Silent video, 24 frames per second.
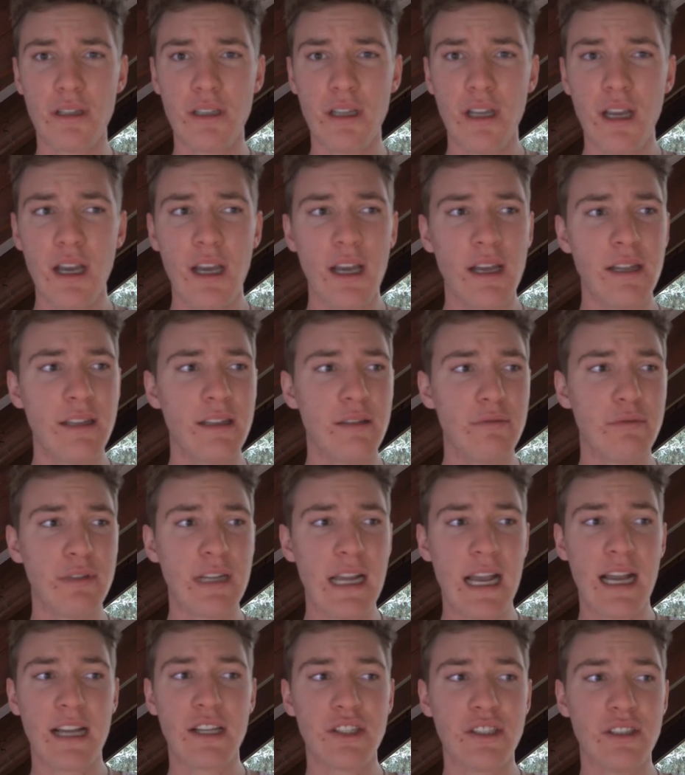one, the
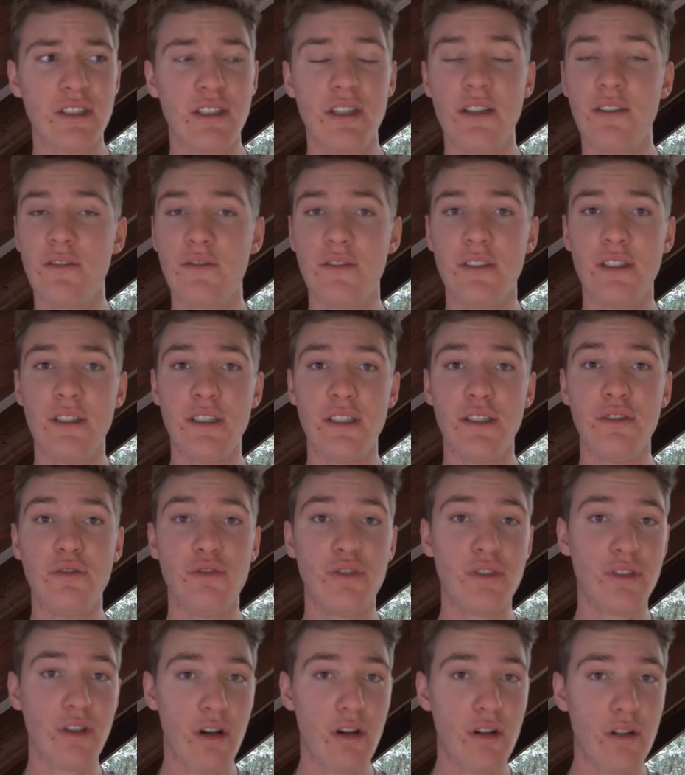reaction of the
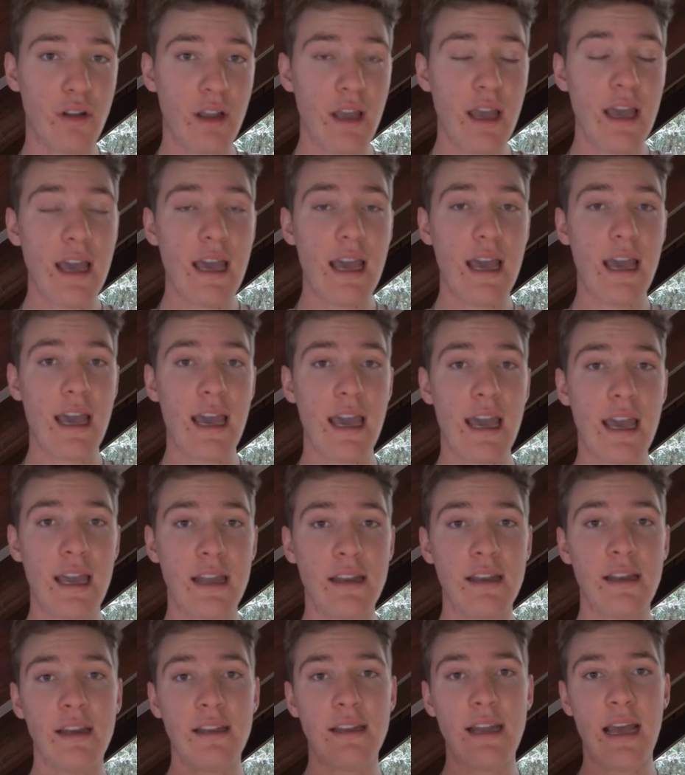new song
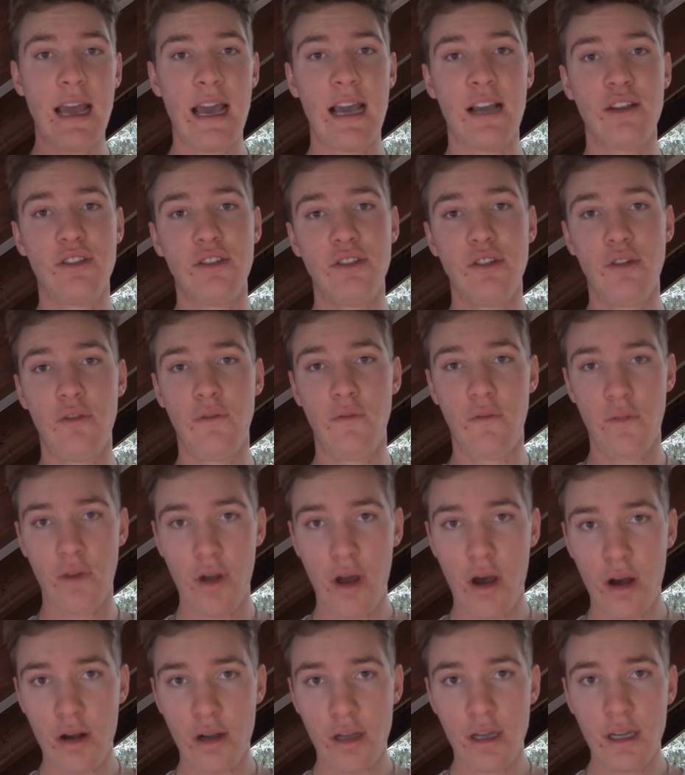and the actual
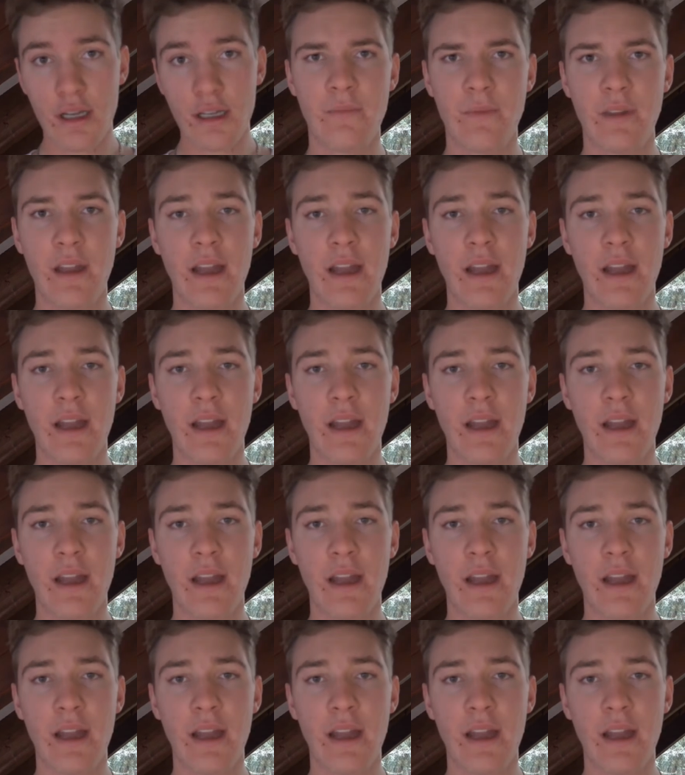vlog.